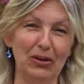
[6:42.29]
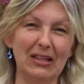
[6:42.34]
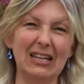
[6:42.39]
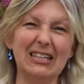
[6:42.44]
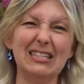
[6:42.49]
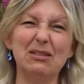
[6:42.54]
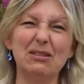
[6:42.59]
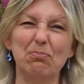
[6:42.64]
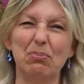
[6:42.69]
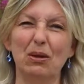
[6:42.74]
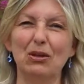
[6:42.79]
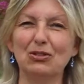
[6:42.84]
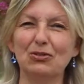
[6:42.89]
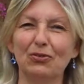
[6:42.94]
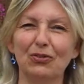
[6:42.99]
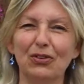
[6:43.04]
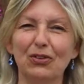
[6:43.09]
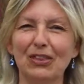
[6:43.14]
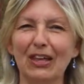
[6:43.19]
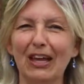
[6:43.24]
And that's the
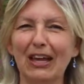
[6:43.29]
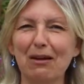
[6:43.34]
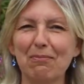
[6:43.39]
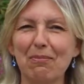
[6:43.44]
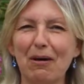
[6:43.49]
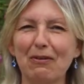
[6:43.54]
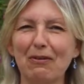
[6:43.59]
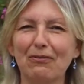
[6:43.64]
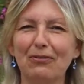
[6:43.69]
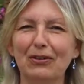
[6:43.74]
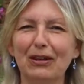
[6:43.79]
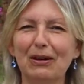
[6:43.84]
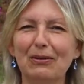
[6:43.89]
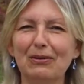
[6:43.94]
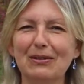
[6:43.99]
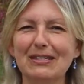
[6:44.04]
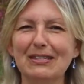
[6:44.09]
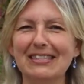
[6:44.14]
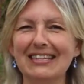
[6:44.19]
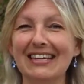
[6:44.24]
beautiful thing about
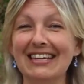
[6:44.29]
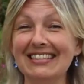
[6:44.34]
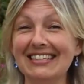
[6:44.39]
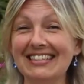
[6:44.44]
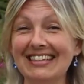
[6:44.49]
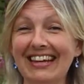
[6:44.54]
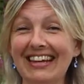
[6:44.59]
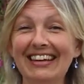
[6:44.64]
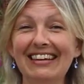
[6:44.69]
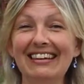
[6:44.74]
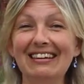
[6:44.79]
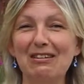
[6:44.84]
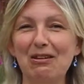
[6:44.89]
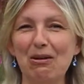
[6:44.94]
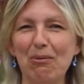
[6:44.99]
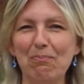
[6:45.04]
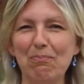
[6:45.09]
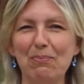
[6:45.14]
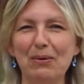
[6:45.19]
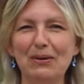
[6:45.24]
frequency, isn't it? And
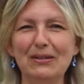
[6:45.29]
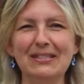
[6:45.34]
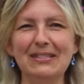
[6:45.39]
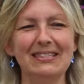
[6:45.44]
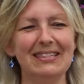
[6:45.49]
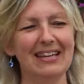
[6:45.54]
numbers,